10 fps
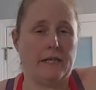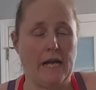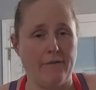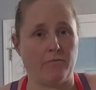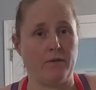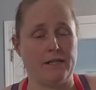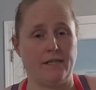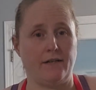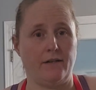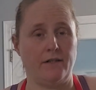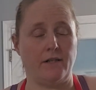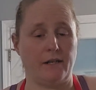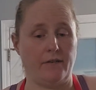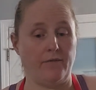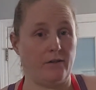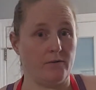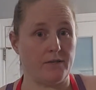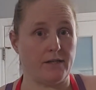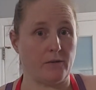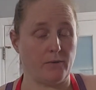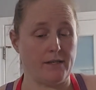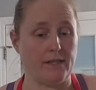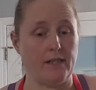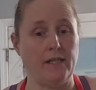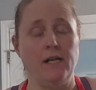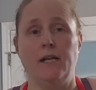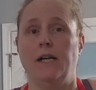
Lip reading: that I haven't done any videos recently.